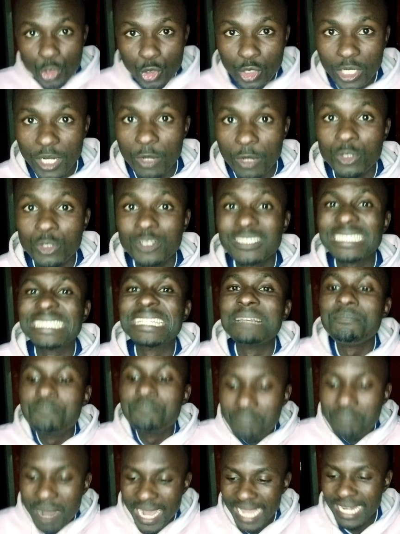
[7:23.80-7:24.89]
huge crowd
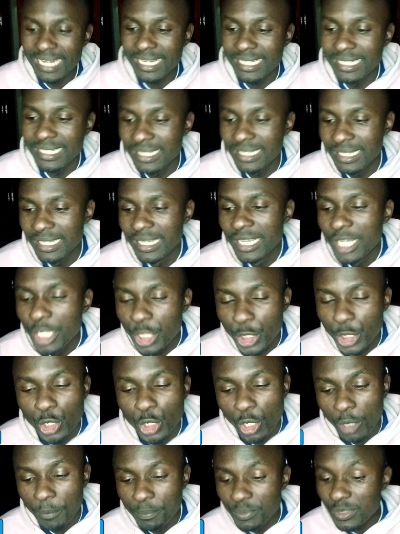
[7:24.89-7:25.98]
demanding
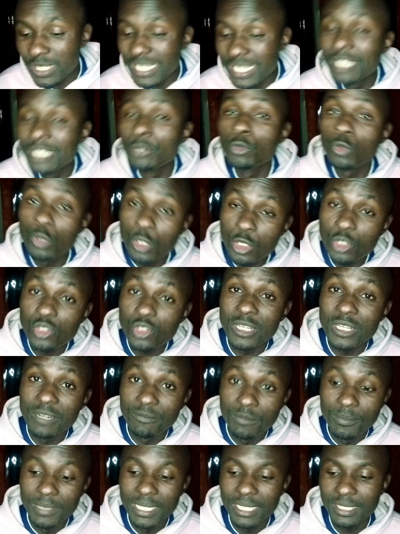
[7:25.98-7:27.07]
jobs in Ruto's
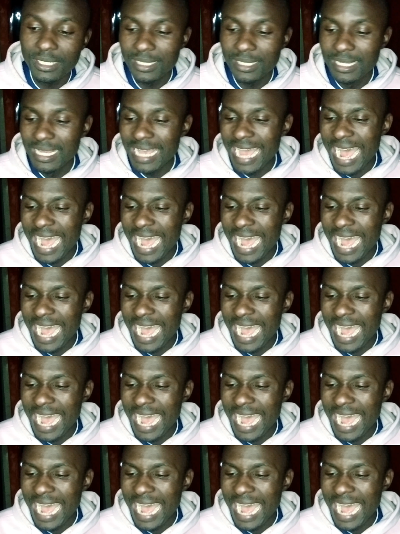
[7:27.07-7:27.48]
government,